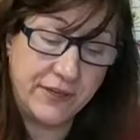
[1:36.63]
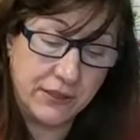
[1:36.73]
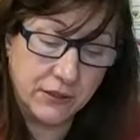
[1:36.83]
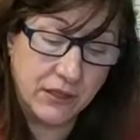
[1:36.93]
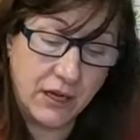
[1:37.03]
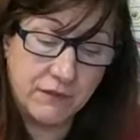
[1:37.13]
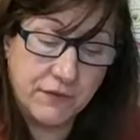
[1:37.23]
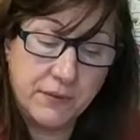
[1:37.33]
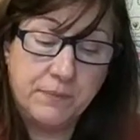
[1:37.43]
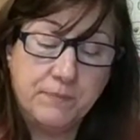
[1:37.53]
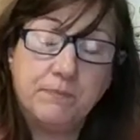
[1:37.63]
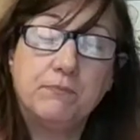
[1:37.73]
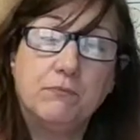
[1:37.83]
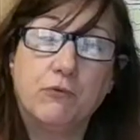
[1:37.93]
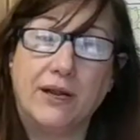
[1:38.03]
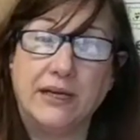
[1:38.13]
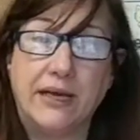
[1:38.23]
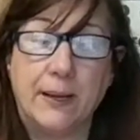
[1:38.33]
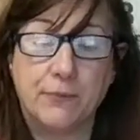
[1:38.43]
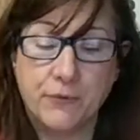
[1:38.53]
feel of a
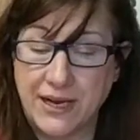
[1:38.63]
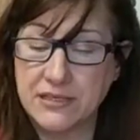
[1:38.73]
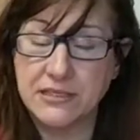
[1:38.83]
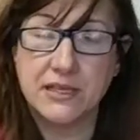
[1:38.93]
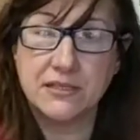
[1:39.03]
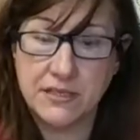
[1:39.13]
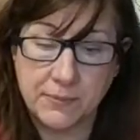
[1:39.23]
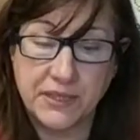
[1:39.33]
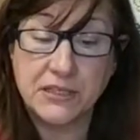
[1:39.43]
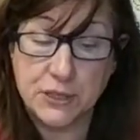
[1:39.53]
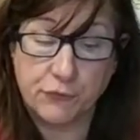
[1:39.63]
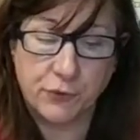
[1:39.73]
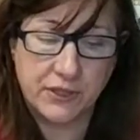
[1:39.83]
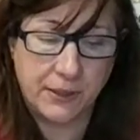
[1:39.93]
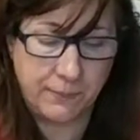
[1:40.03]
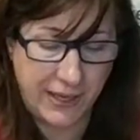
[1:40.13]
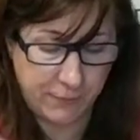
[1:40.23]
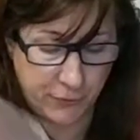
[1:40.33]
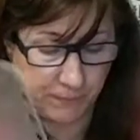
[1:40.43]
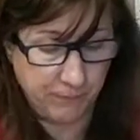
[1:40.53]
writing apparatus on something different than paper.